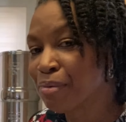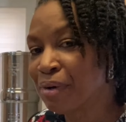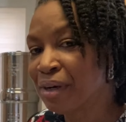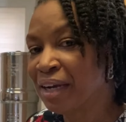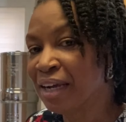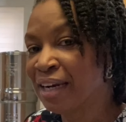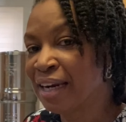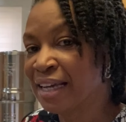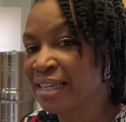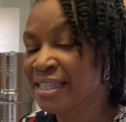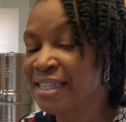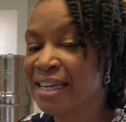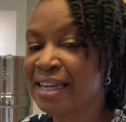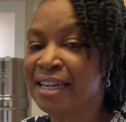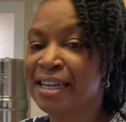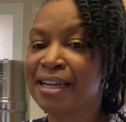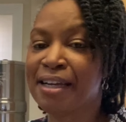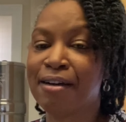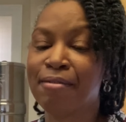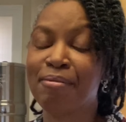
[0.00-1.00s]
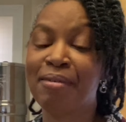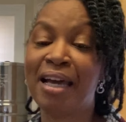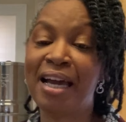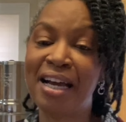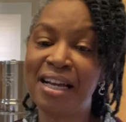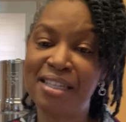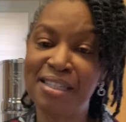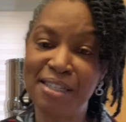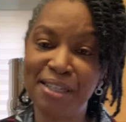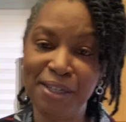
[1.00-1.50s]
one and I set it up
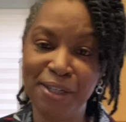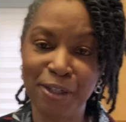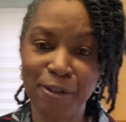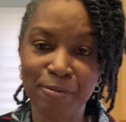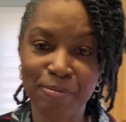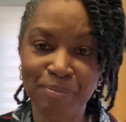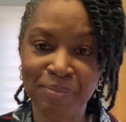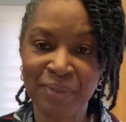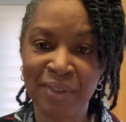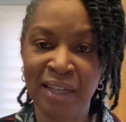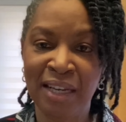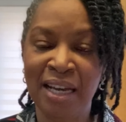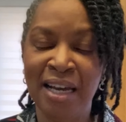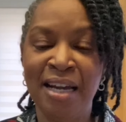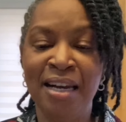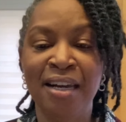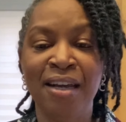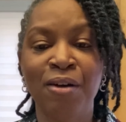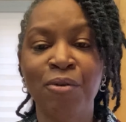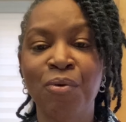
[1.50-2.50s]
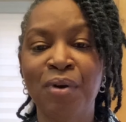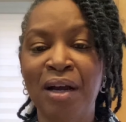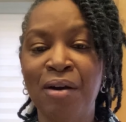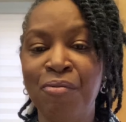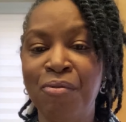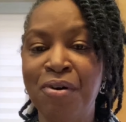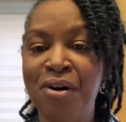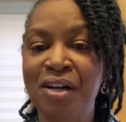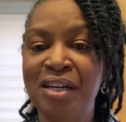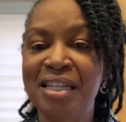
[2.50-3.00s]
last year. Now what I
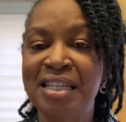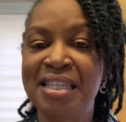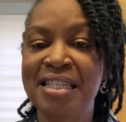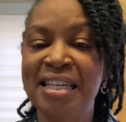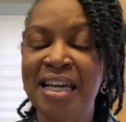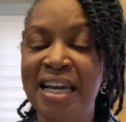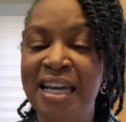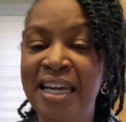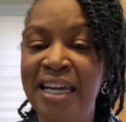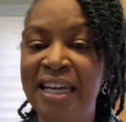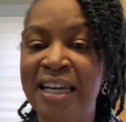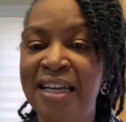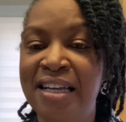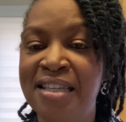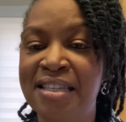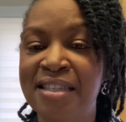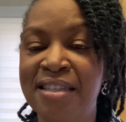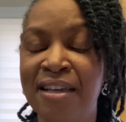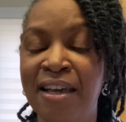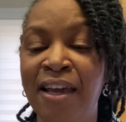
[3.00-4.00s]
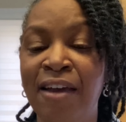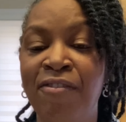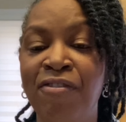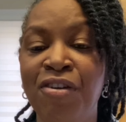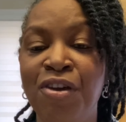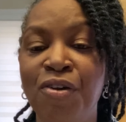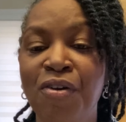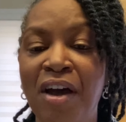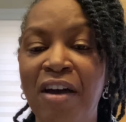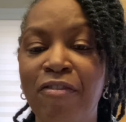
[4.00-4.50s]
want to say is if
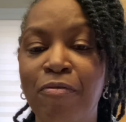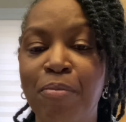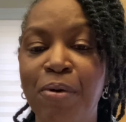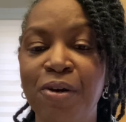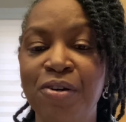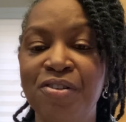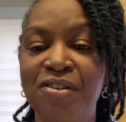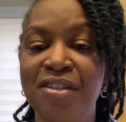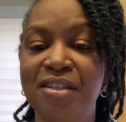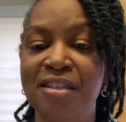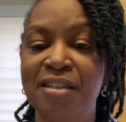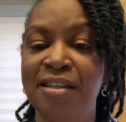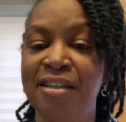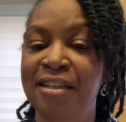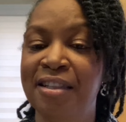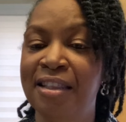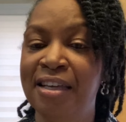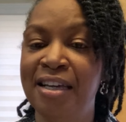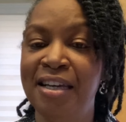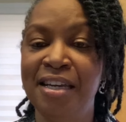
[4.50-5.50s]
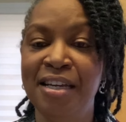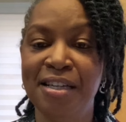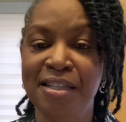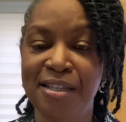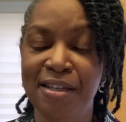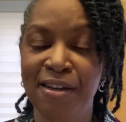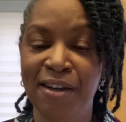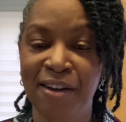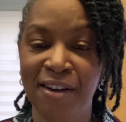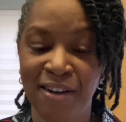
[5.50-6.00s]
you have purchased
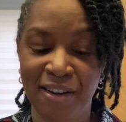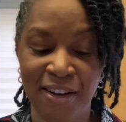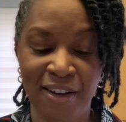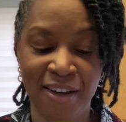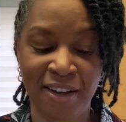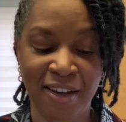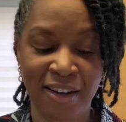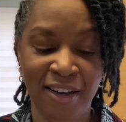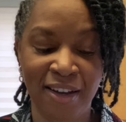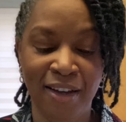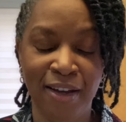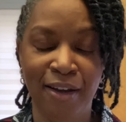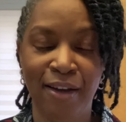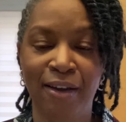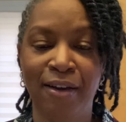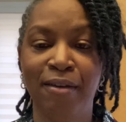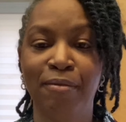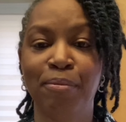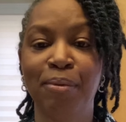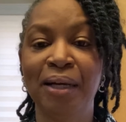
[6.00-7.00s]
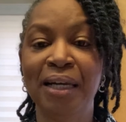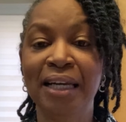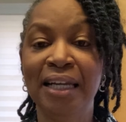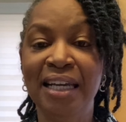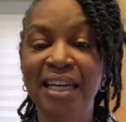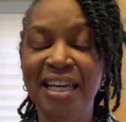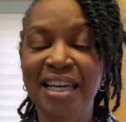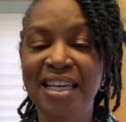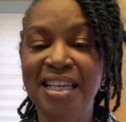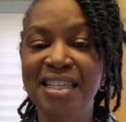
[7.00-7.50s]
things,
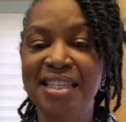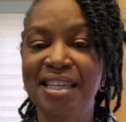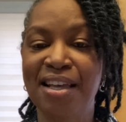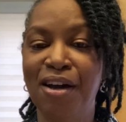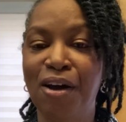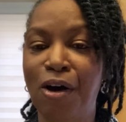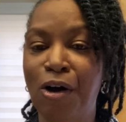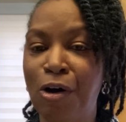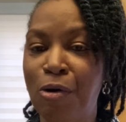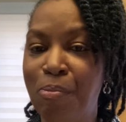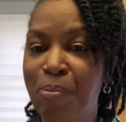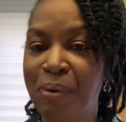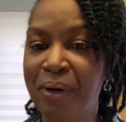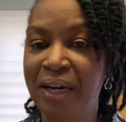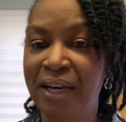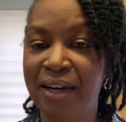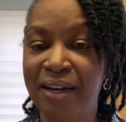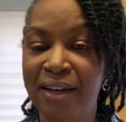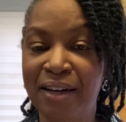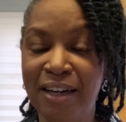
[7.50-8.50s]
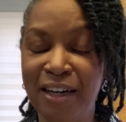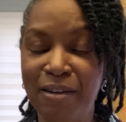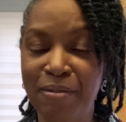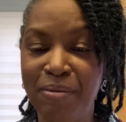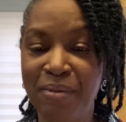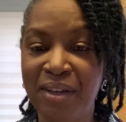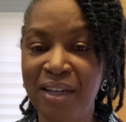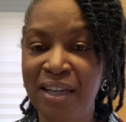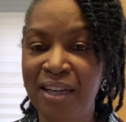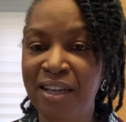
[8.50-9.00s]
please open it up,